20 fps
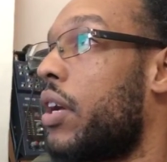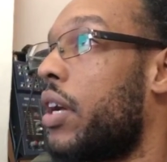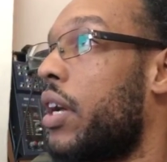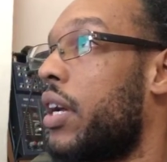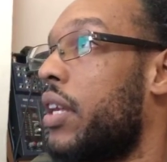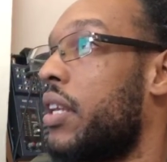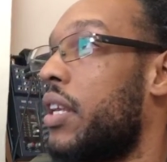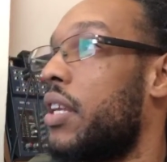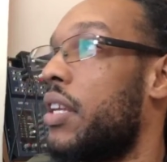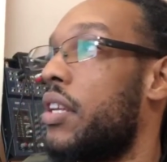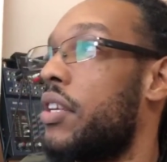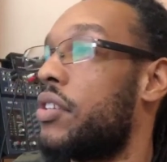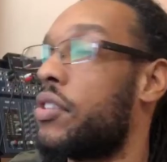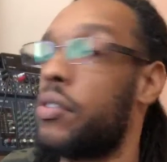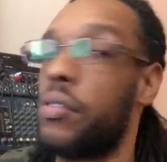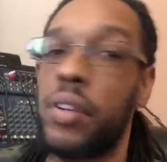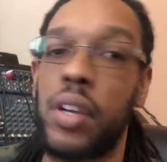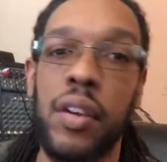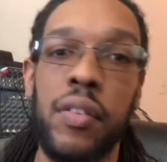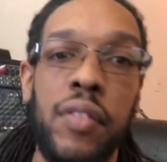And then this
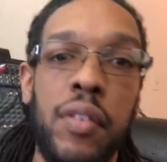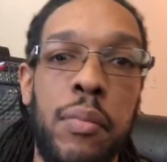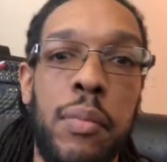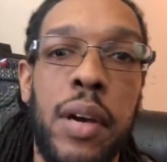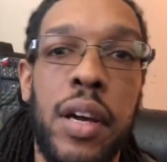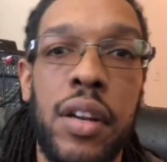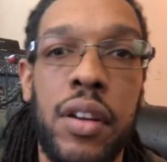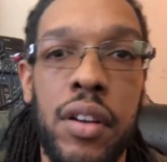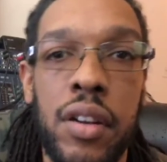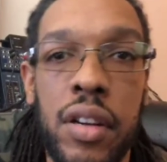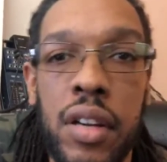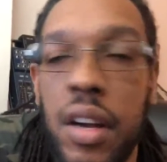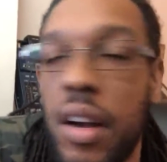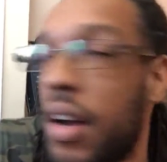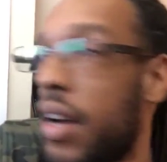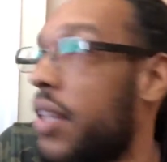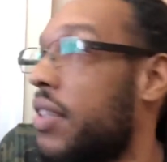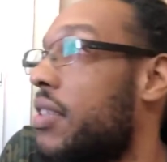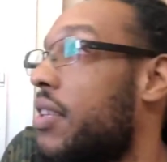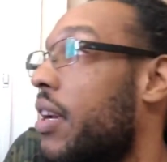will give a better
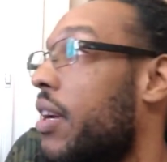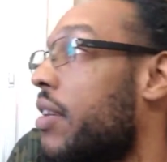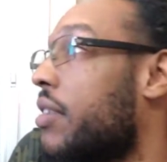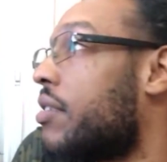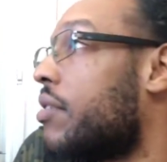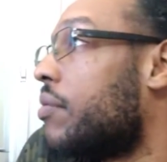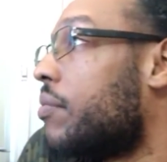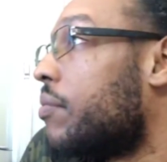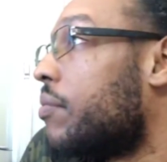context.